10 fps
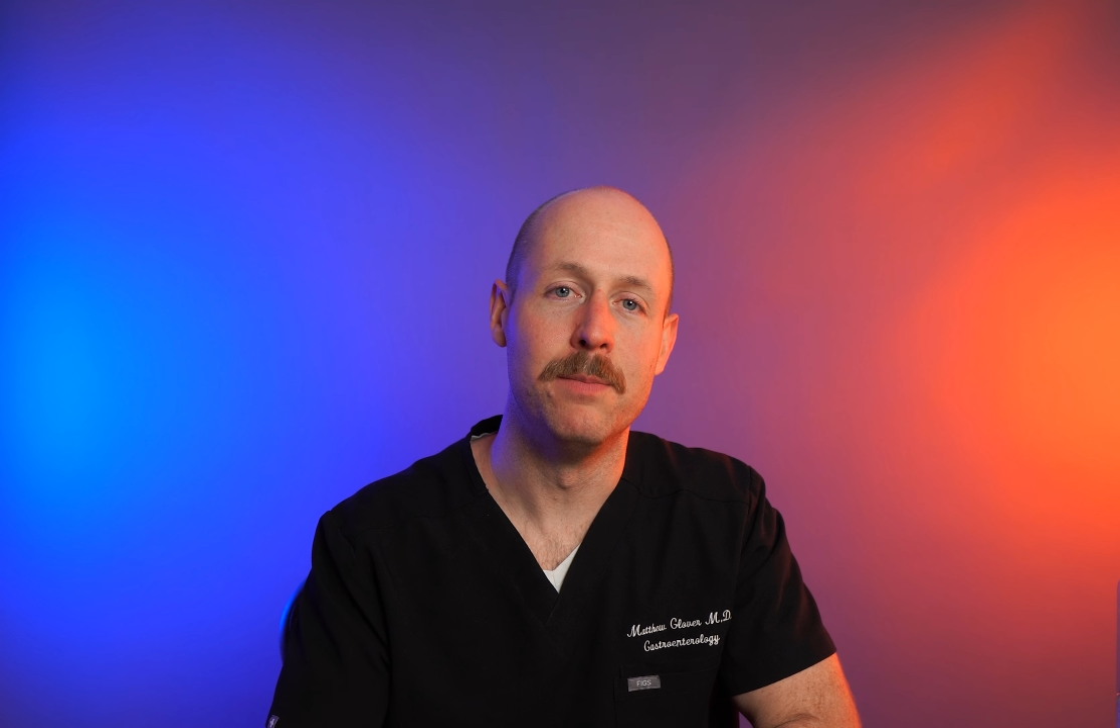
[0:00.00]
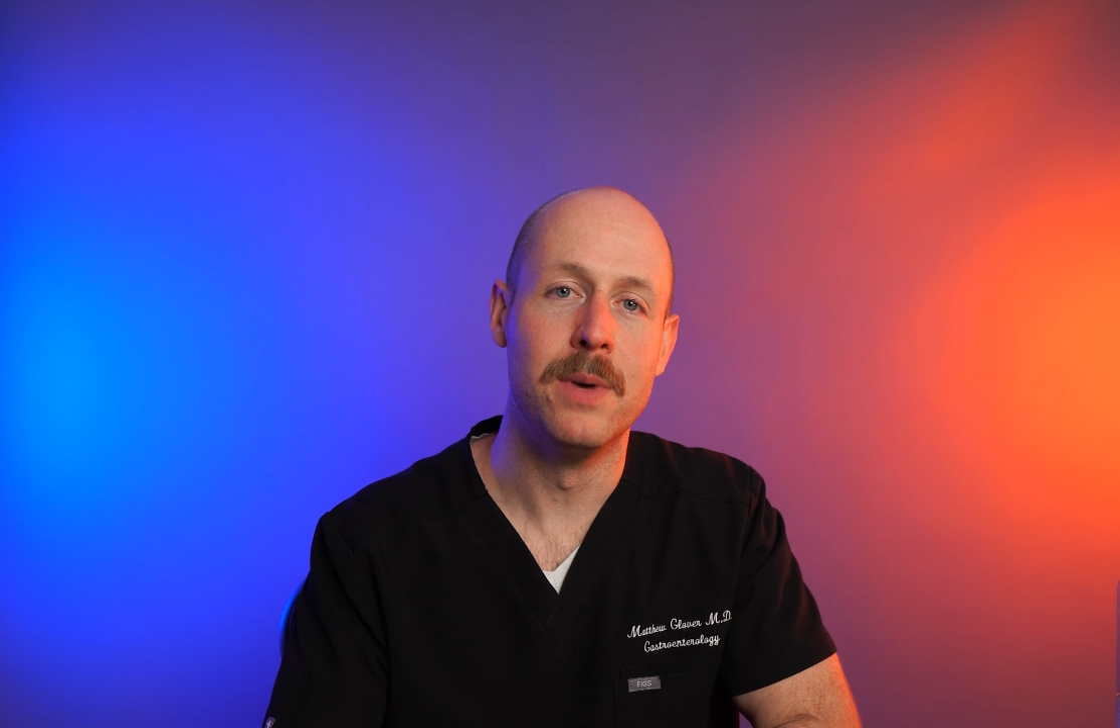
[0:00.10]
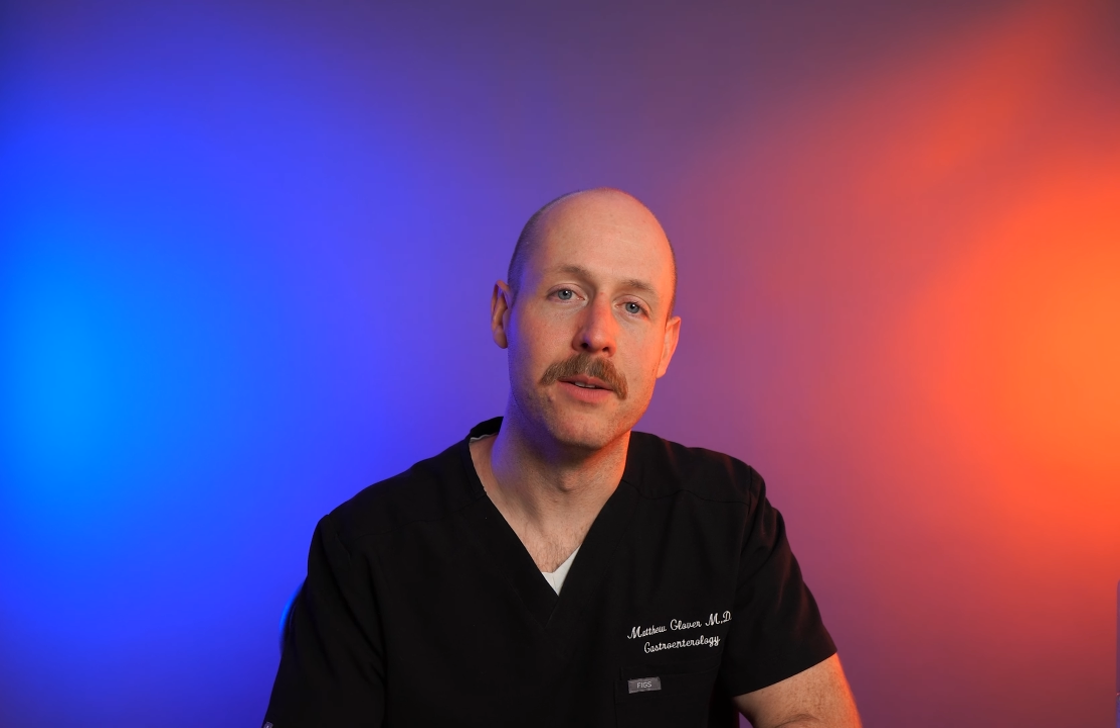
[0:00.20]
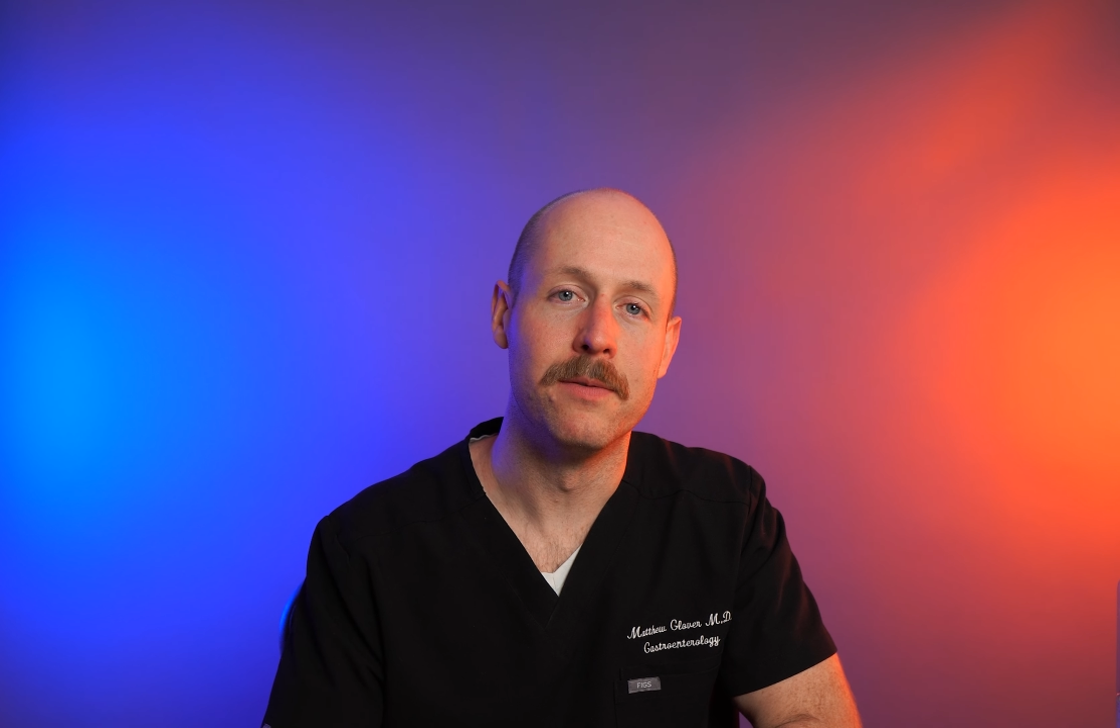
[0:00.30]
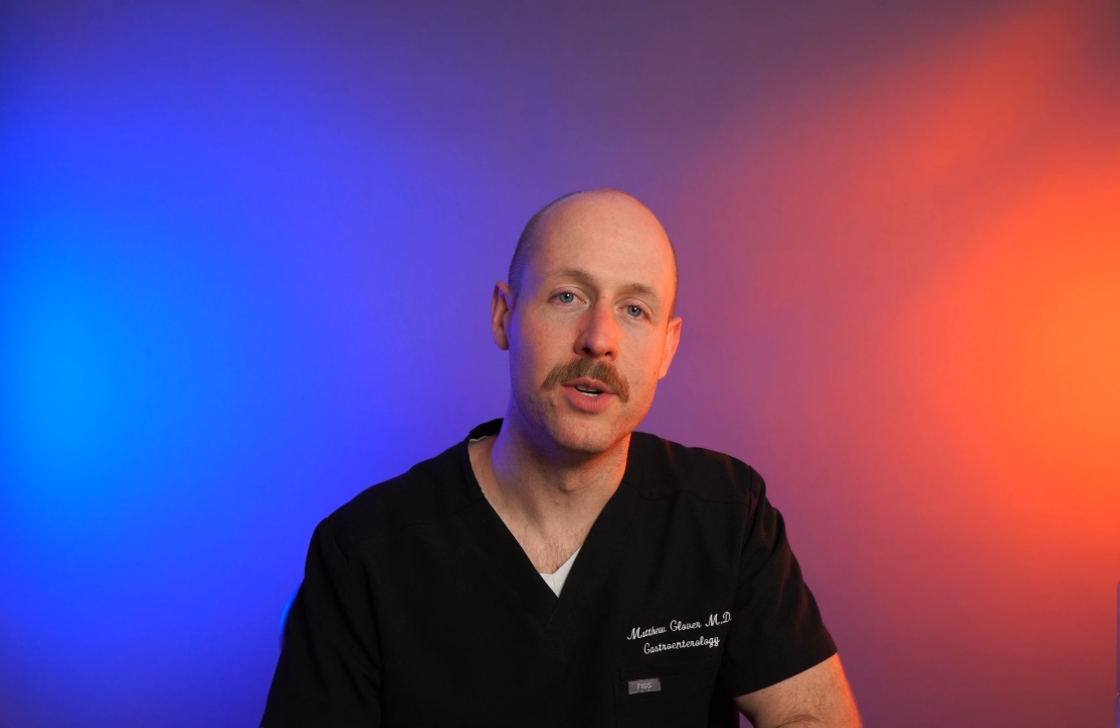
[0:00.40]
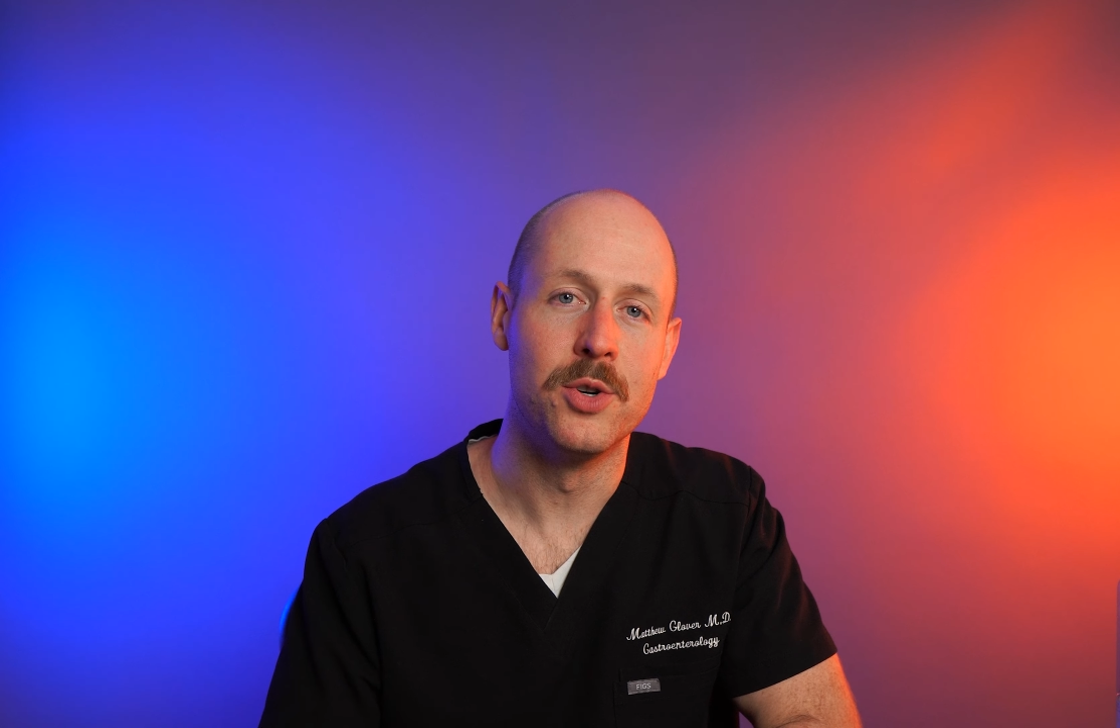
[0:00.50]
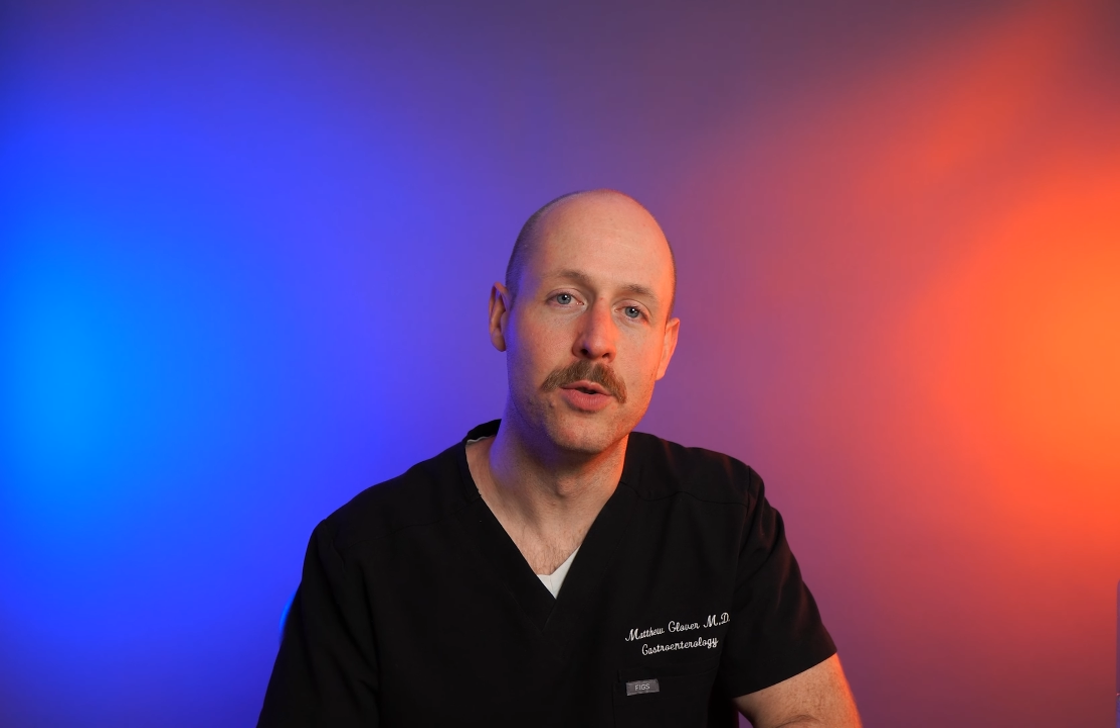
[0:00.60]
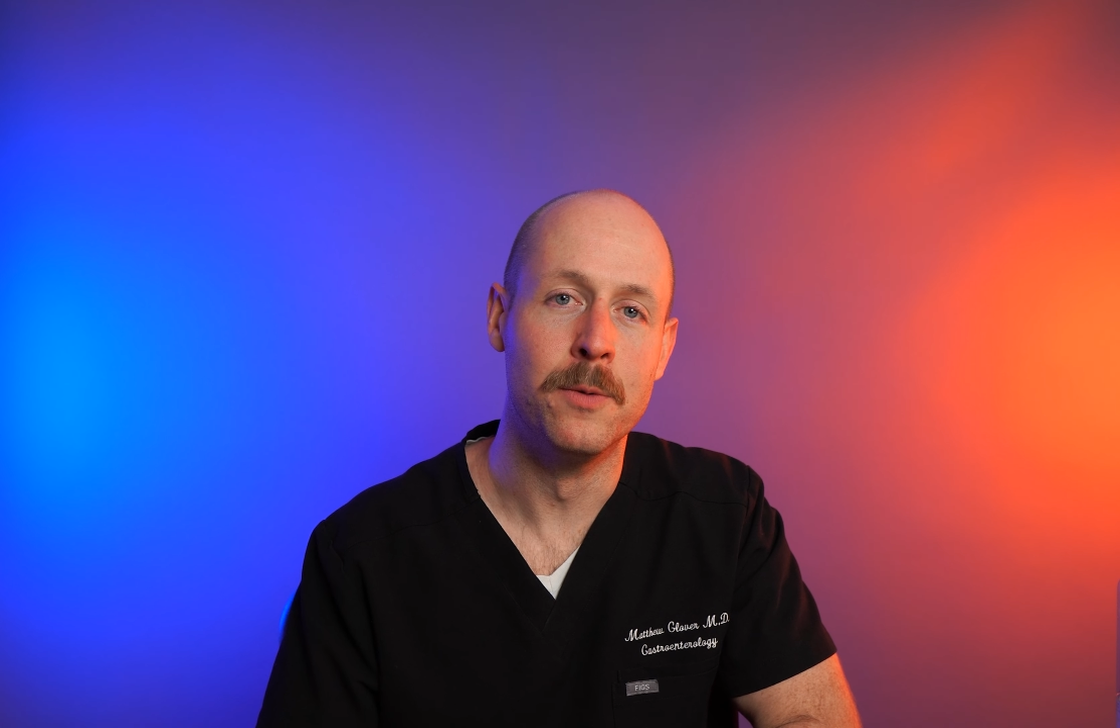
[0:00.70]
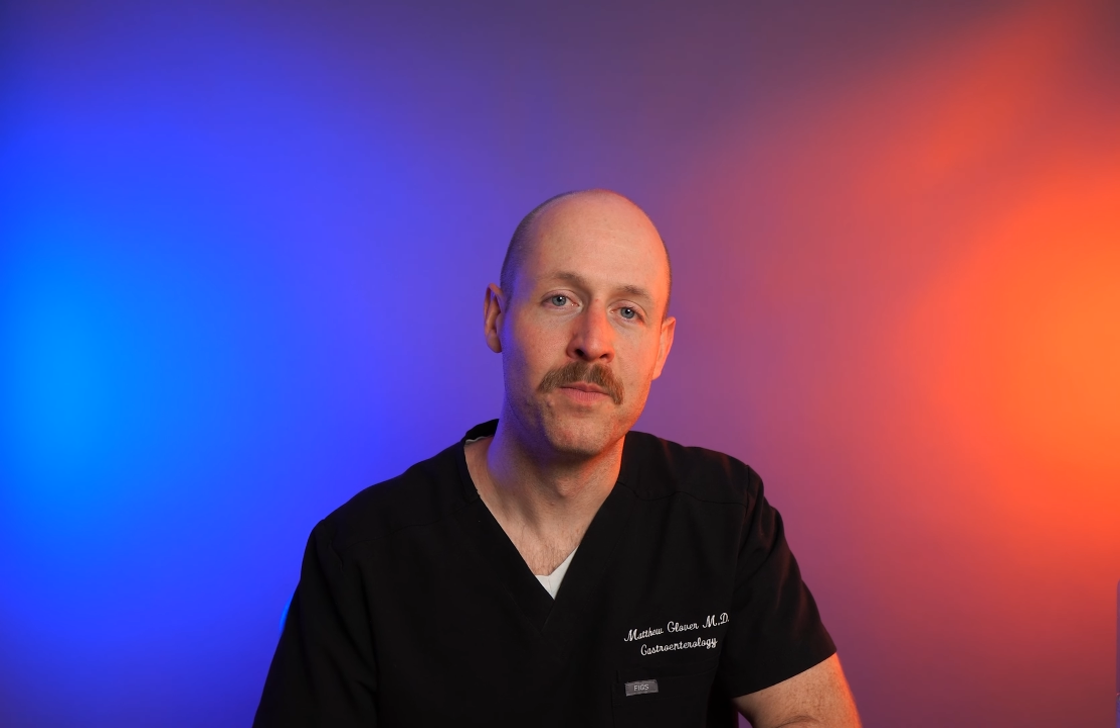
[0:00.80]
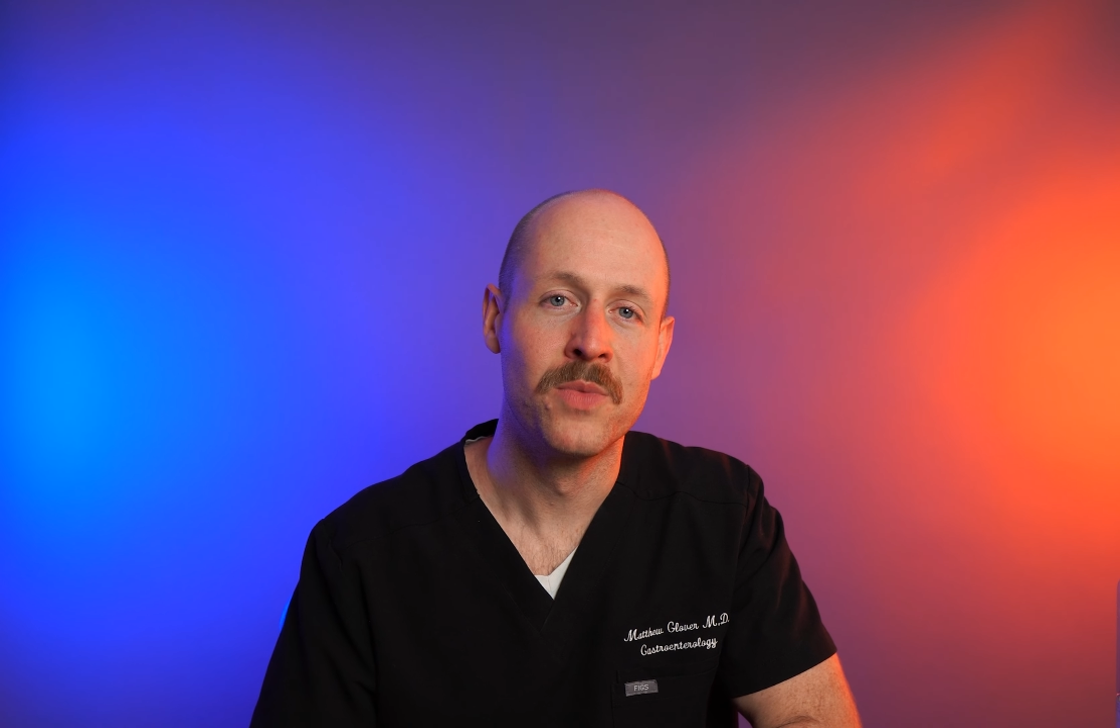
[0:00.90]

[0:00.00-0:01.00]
beneficial.